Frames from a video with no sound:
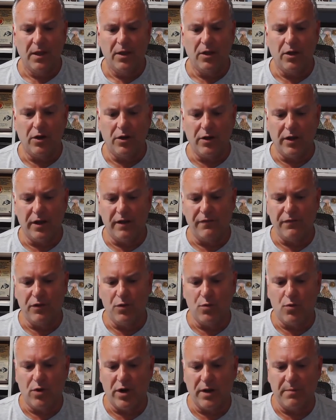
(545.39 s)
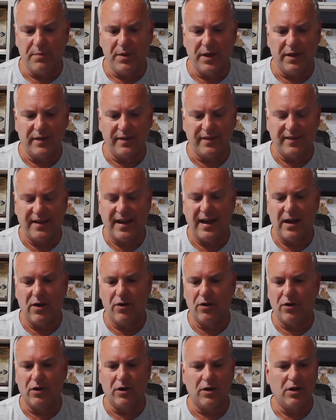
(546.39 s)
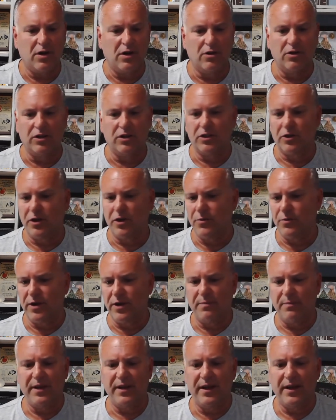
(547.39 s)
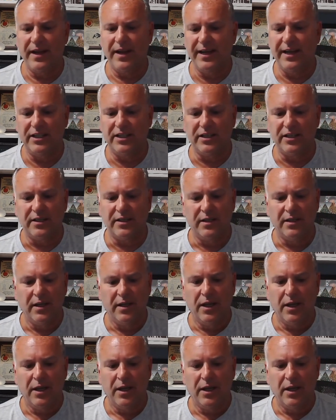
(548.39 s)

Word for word: if you want to be a scout or a coach, or you want to be an agent,